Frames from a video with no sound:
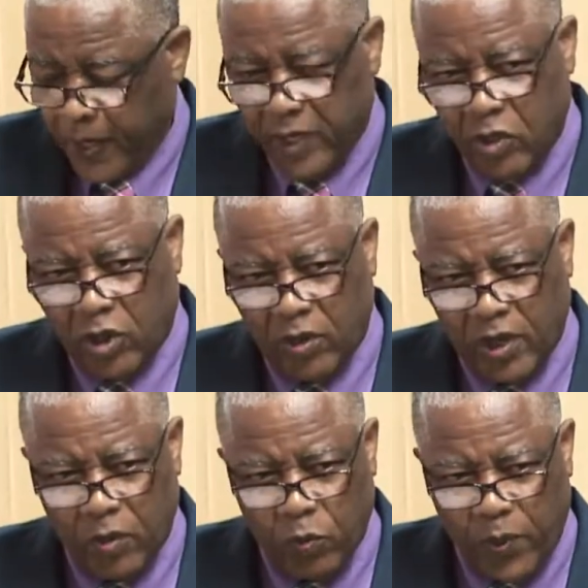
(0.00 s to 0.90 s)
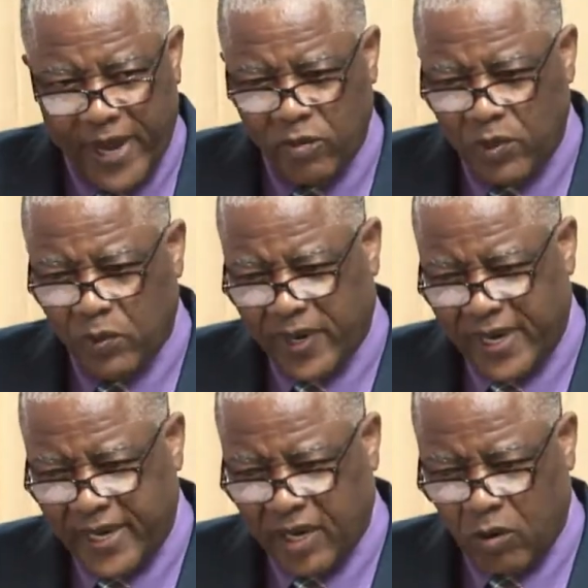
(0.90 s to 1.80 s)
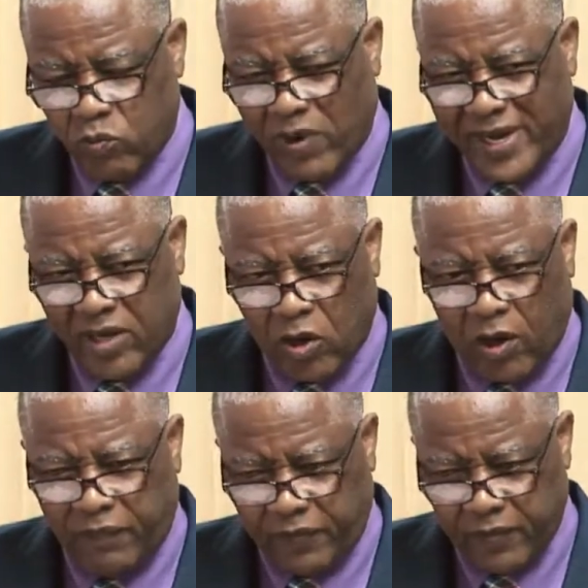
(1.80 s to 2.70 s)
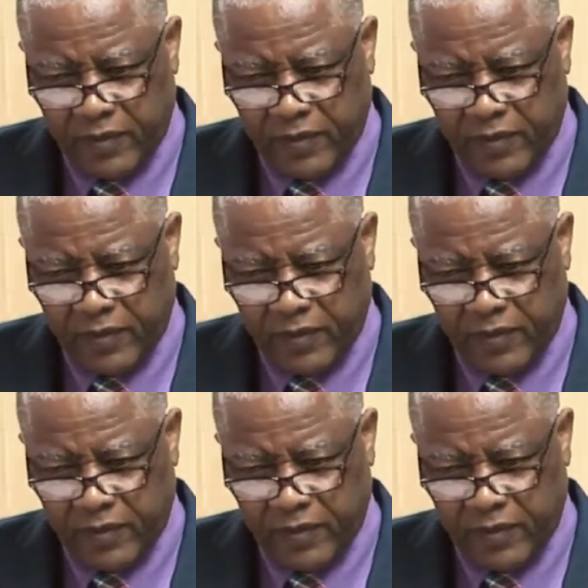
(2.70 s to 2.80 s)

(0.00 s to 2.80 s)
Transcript: You know, when we were in here writing off